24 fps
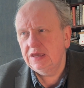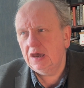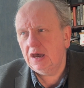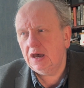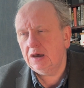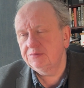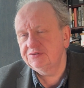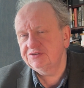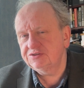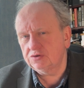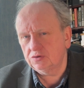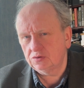
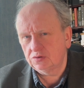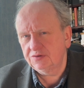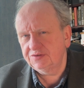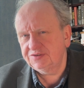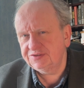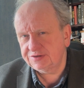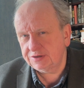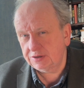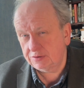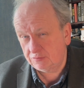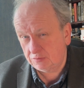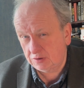I was
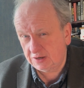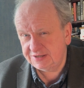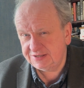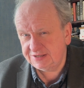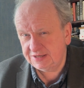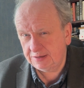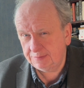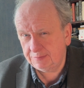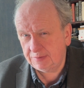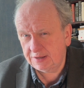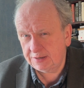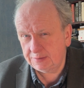also
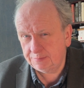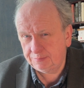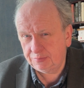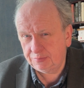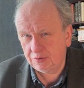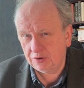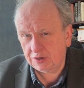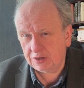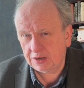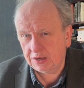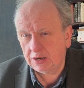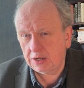writing about a
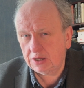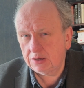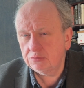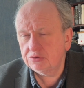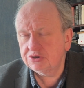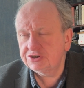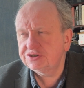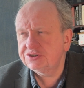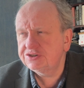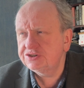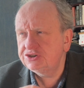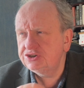book, and I
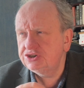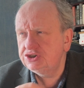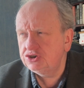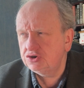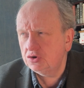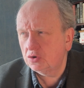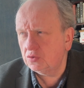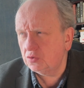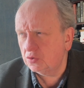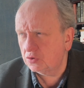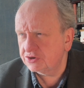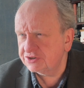was
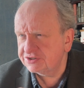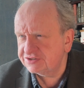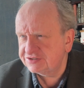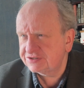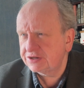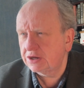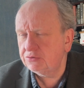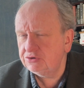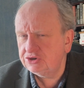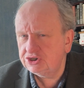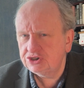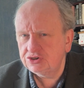sure,
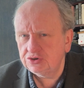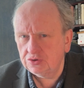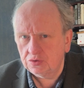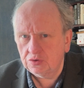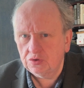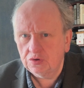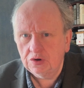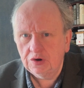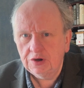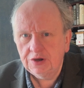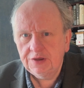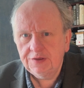so
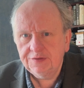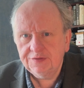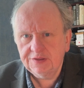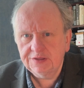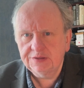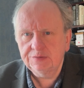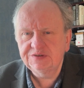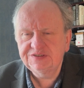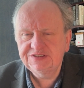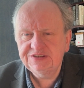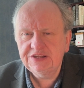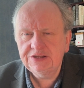sure, that there
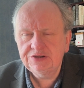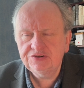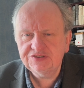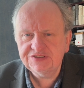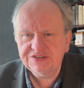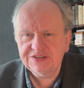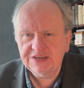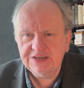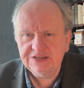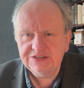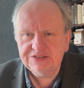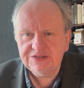was an
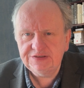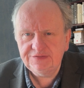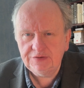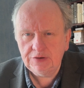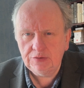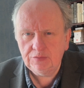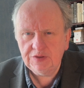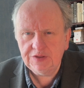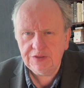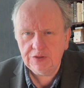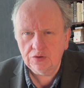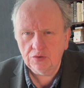interesting interview
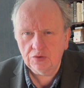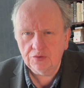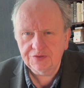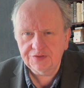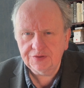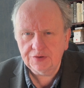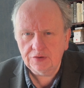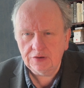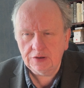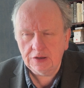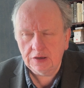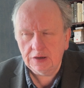with the author
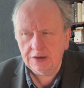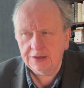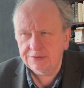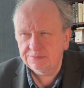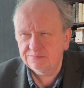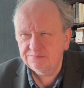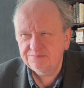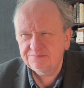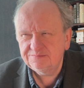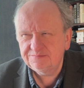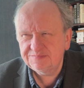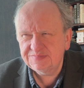
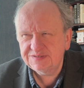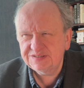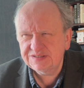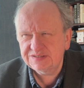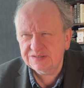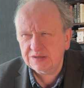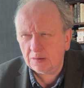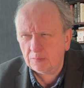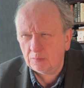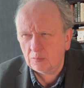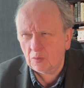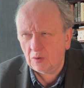online
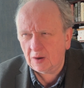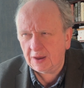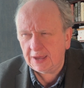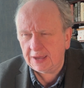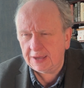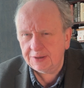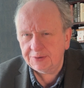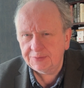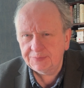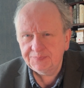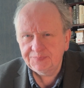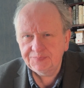somewhere.
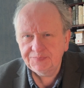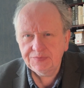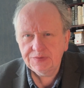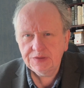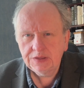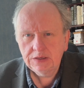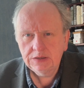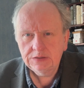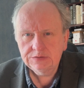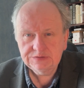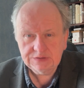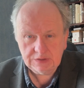
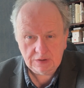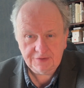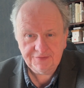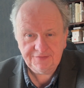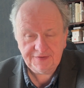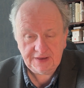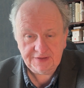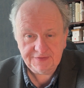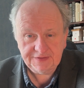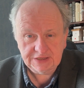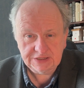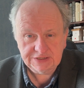So I
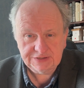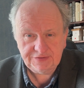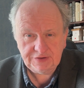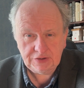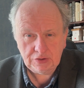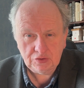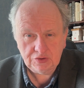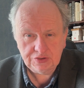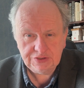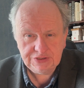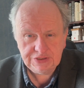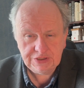found the
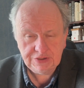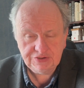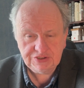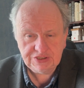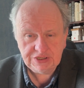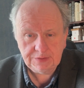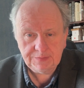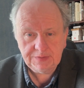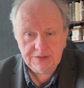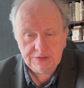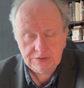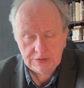interview on
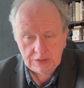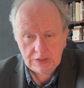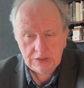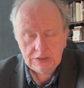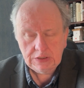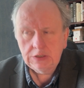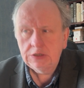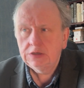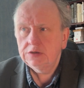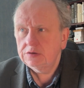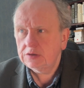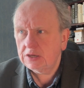YouTube, and
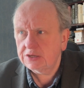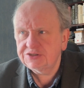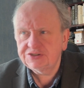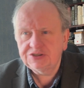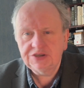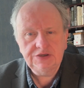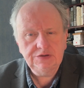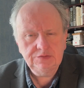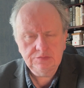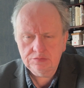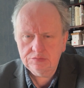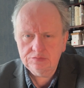
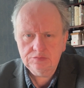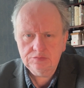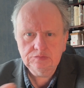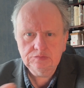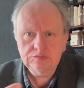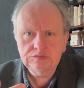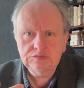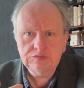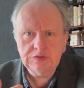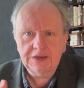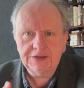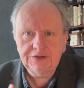actually,
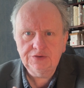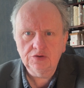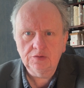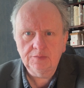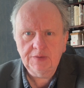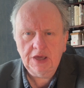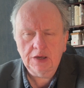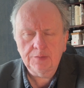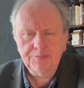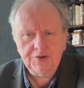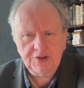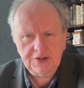ignore
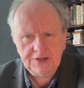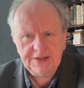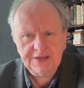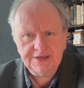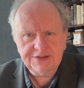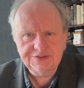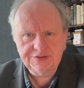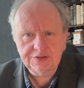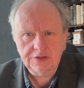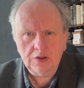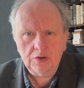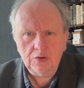me, I'll put a link
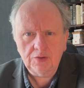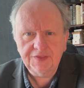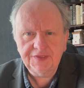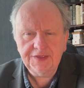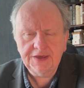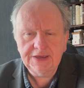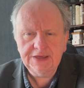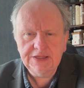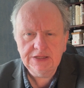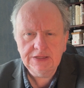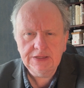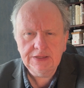to the whole
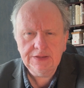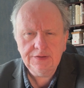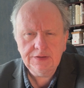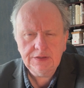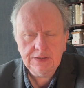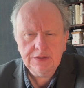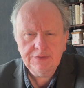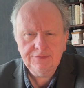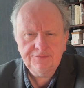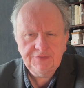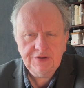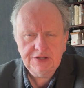thing in
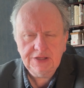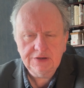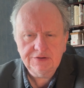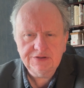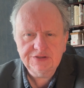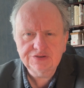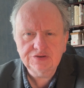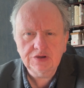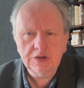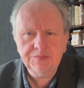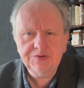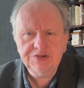the video
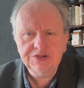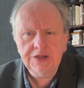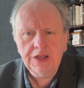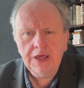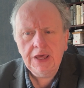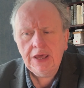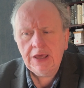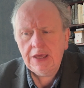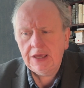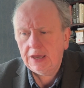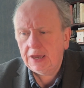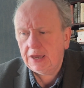description.
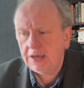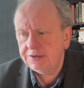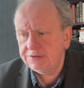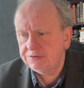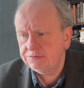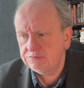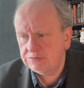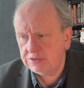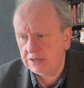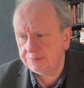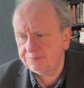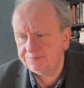And
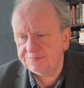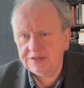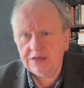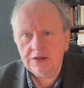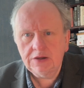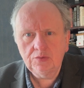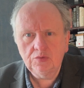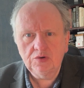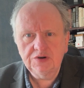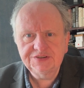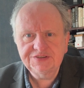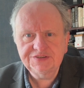yep, there
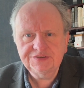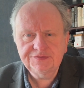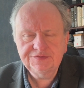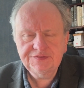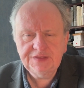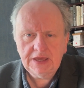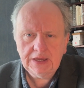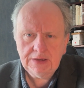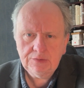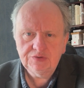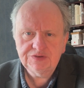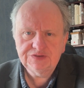it was.
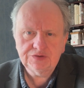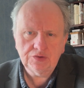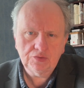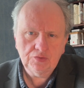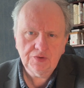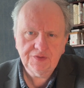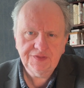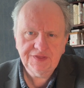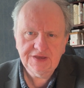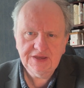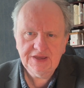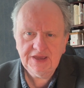There was
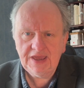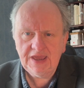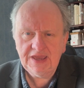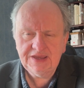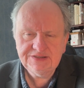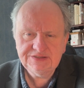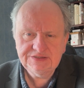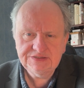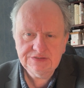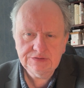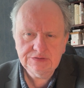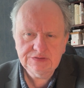author
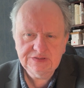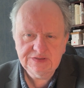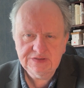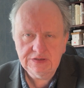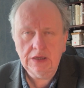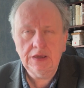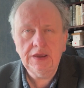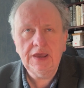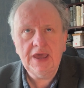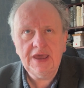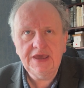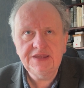Ed
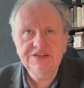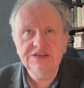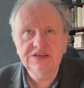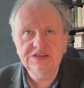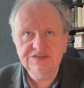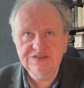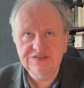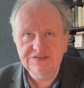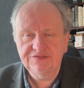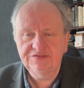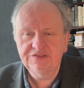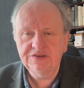
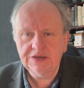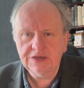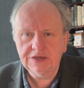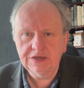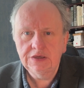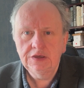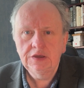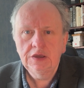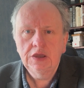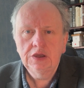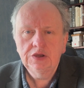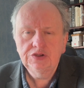Zwick
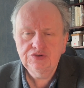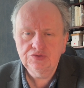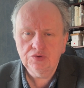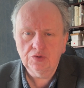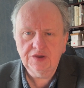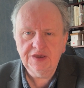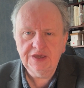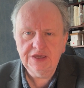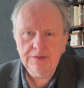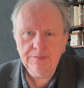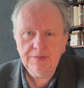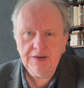
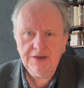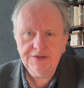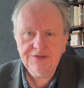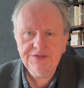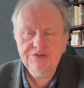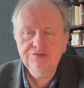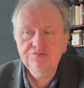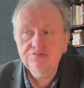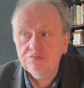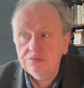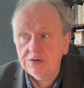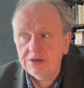talking about
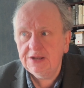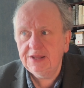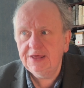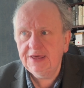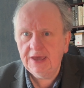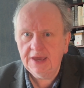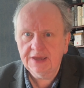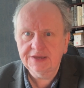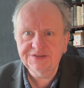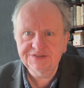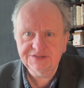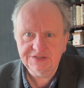his really
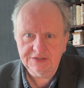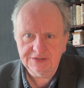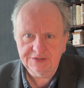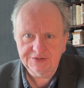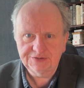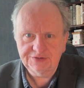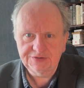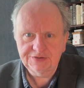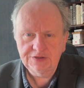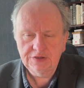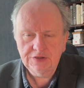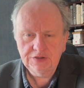
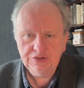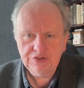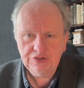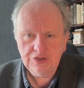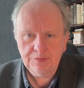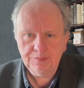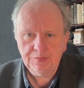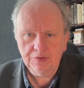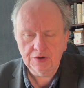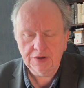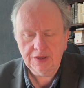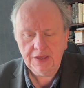excellent new
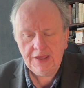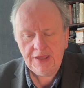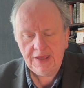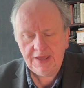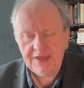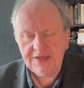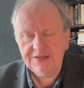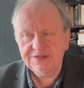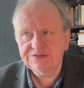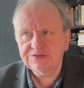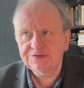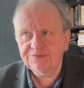book,
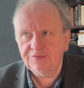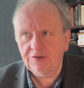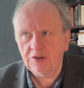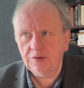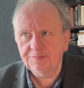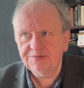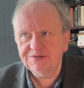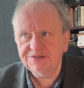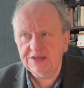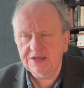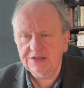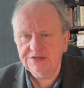Hits,
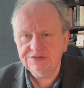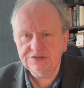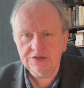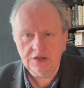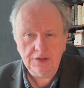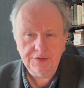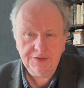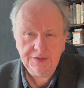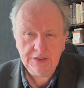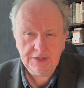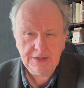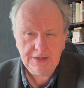Flops and
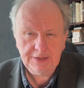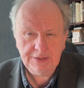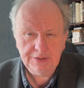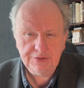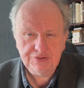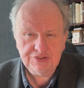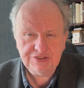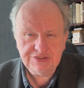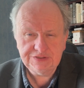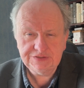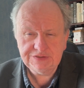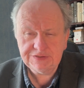Other
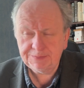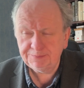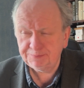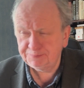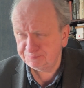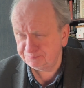Illusions.